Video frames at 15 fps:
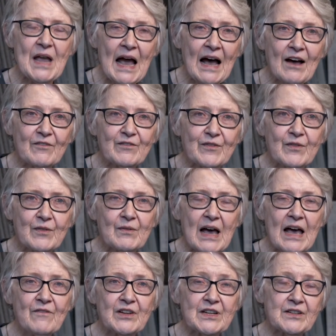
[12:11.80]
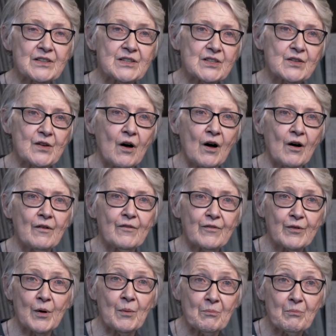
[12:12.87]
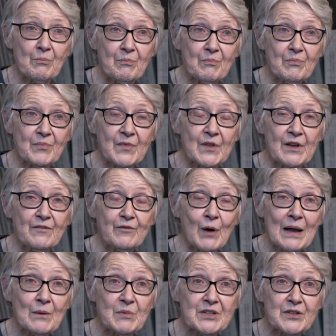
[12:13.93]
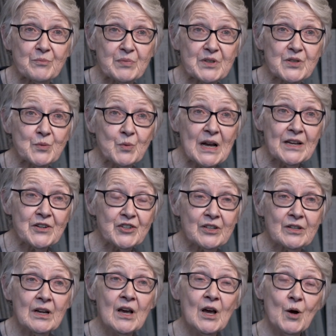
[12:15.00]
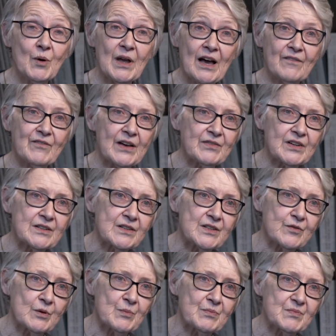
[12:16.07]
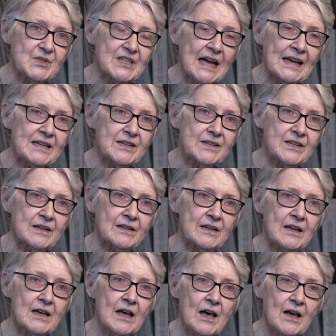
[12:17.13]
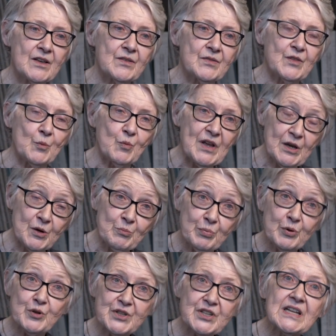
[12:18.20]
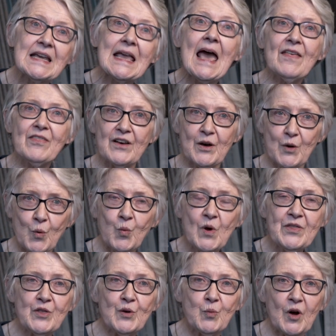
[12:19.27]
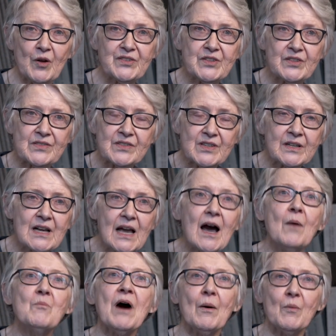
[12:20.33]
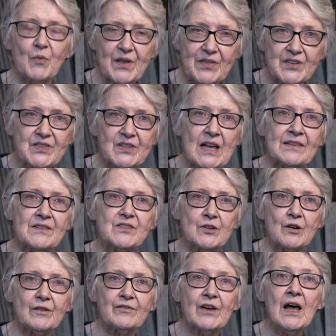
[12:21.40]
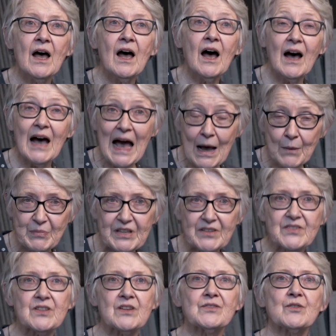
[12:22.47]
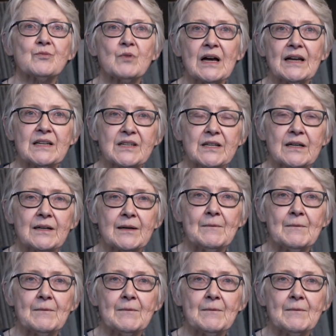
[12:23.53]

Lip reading: have evidence from the fragment of Persuasion, we have evidence from Sanditon that we can put together with the Watsons and come up with a sense of her habits as a writer.